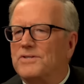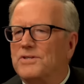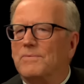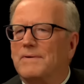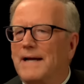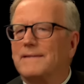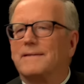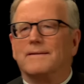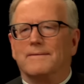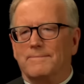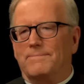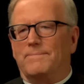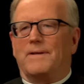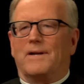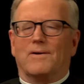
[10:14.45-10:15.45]
So not
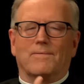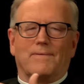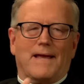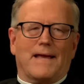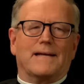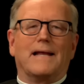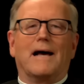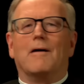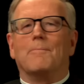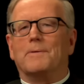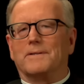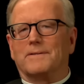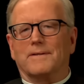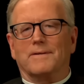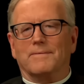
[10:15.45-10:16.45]
the handout,
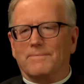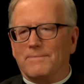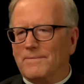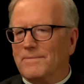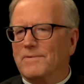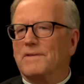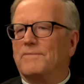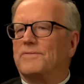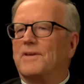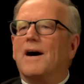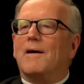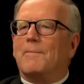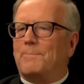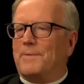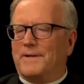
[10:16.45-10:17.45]
but the lift
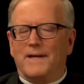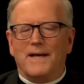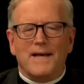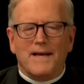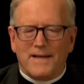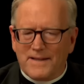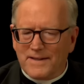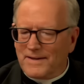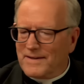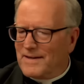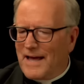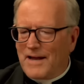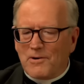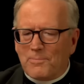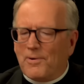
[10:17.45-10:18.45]
up and
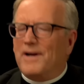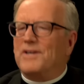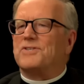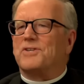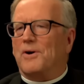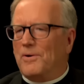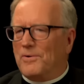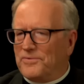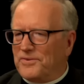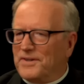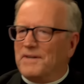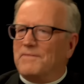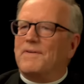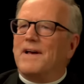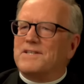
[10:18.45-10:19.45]
enterprise zones and
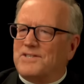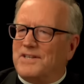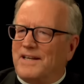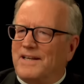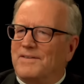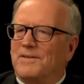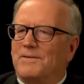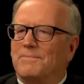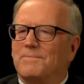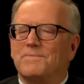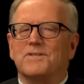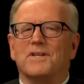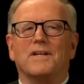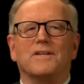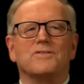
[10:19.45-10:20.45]
investing in the
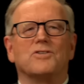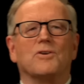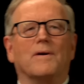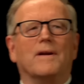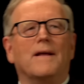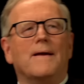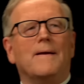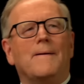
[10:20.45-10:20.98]
cities and so on.